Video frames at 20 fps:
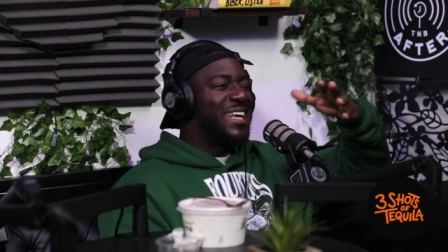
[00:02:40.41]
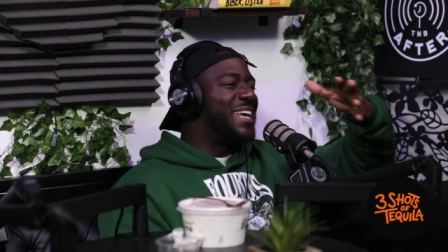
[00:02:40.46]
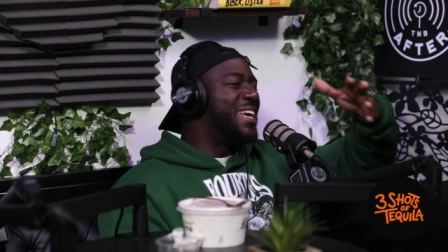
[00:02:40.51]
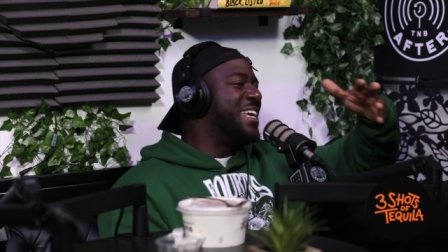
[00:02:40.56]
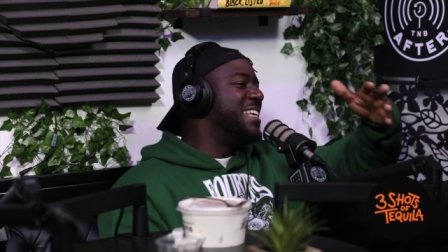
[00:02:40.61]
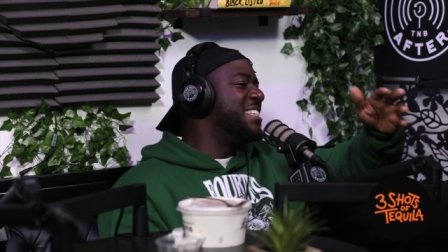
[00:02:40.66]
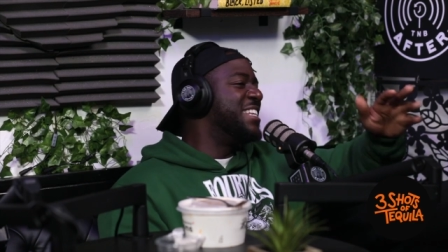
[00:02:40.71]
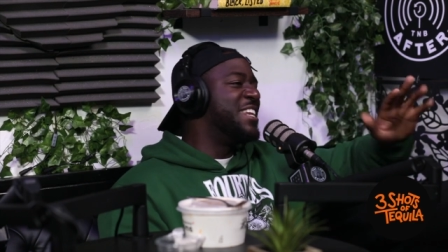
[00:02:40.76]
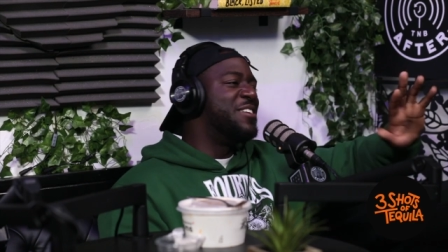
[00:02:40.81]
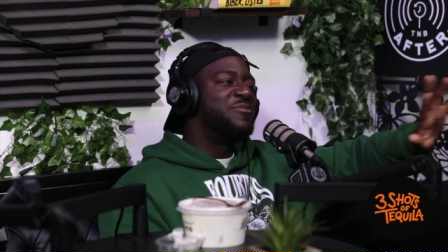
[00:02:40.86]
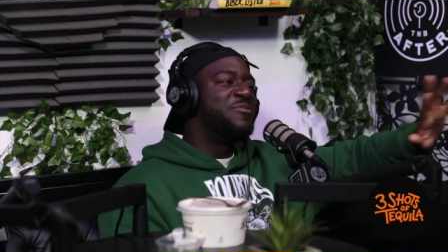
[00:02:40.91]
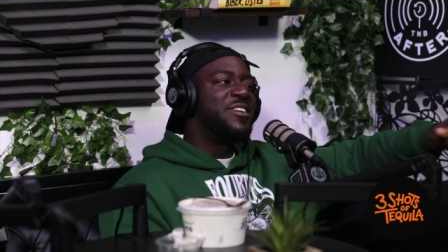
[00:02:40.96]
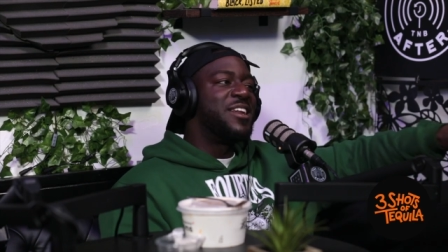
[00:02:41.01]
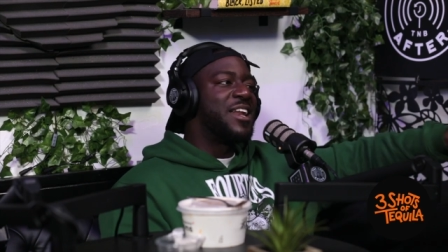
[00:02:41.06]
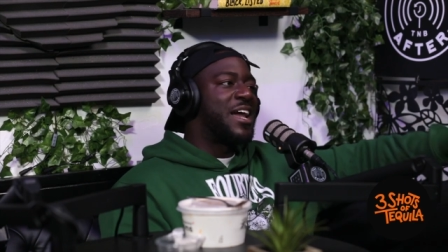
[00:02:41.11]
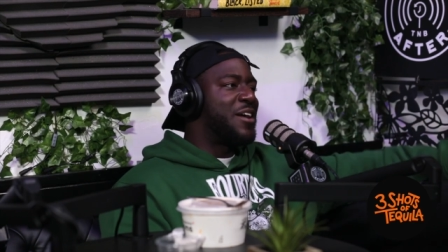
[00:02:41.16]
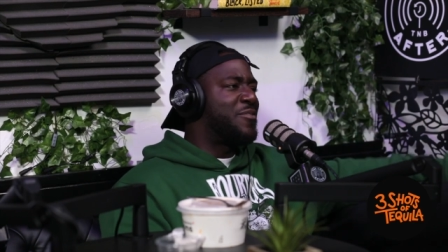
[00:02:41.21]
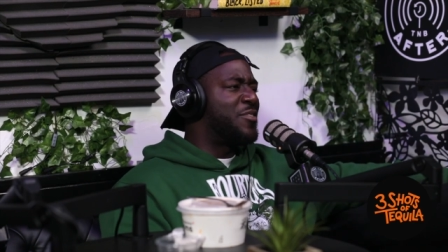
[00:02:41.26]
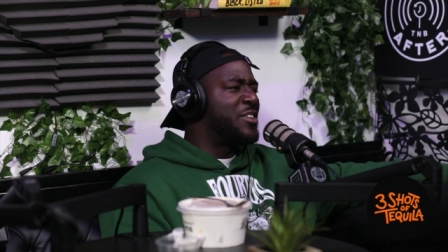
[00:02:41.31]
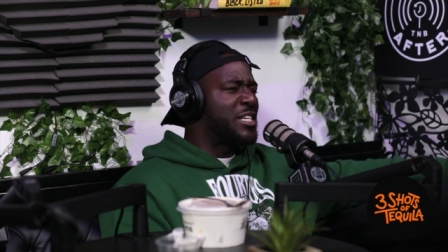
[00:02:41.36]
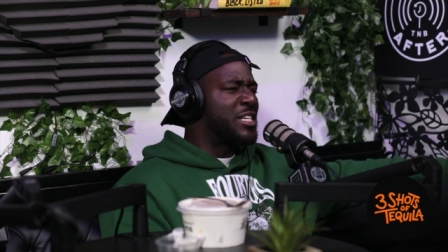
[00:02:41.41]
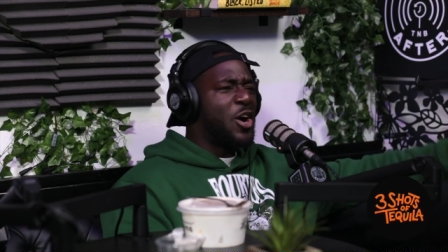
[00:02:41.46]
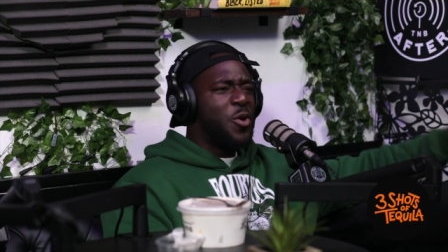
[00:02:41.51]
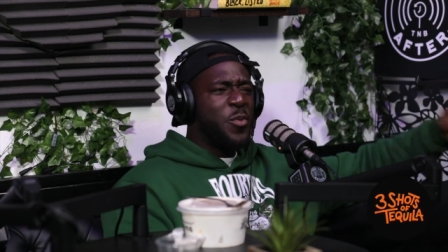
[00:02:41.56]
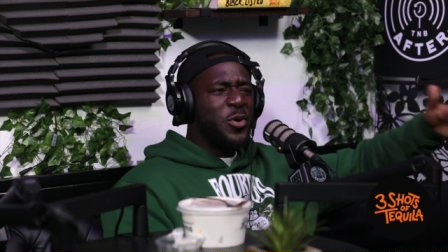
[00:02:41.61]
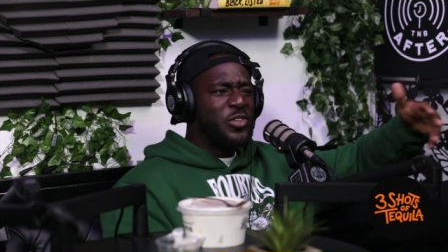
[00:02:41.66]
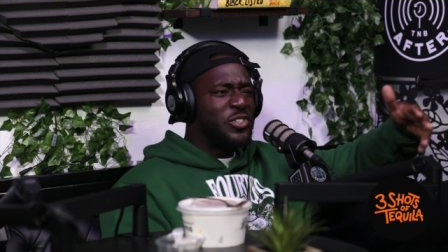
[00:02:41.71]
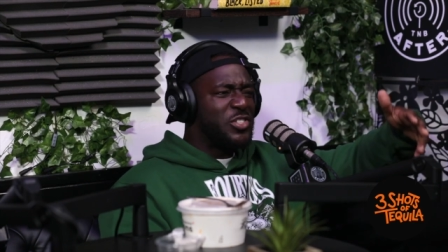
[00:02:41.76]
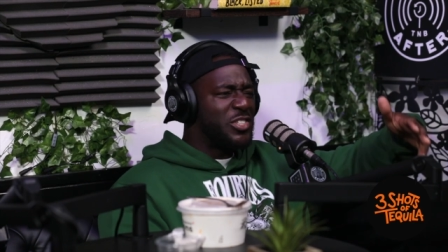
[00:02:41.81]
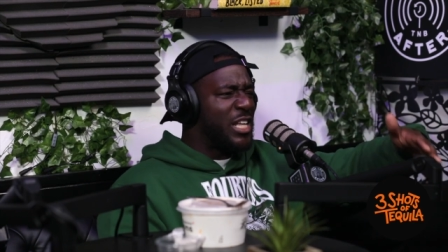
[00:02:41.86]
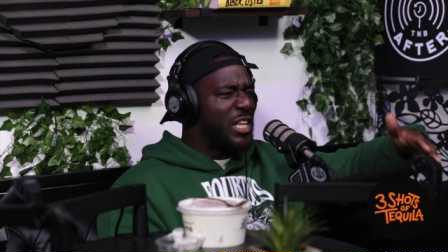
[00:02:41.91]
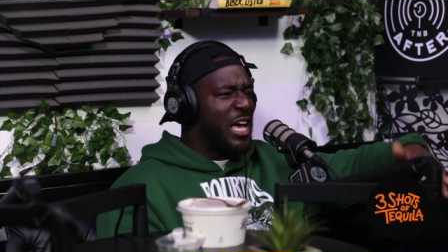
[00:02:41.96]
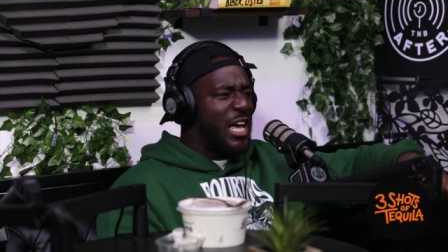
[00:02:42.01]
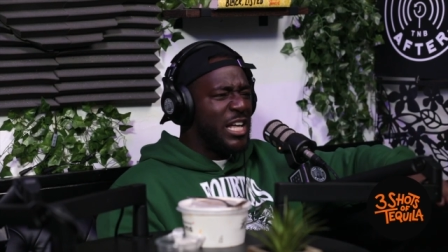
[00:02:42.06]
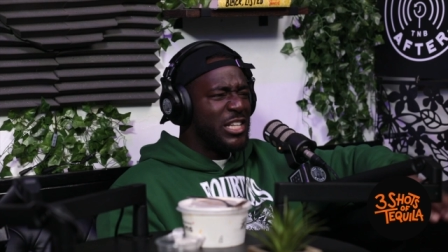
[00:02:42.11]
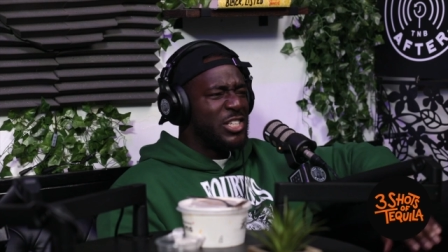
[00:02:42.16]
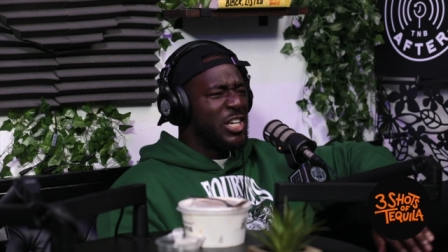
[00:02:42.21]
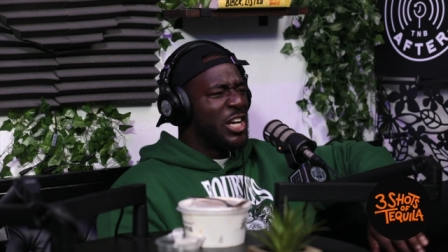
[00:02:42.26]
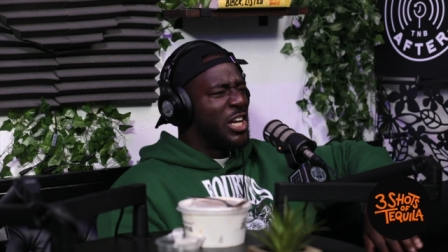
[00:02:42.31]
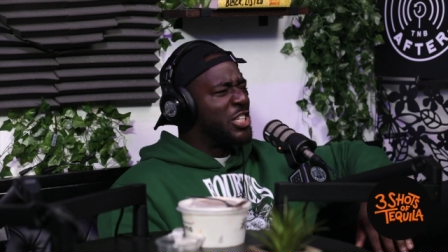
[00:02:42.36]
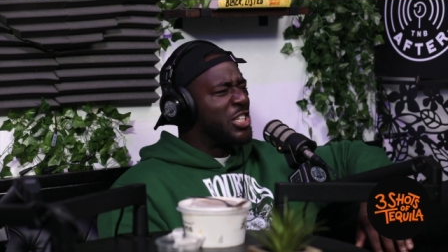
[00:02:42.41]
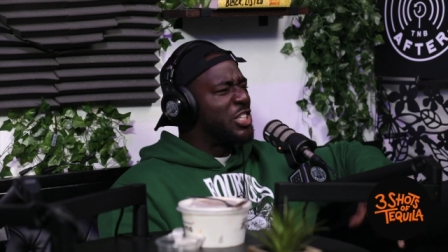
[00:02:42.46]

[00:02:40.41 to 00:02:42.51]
He's living life. He's going on stage.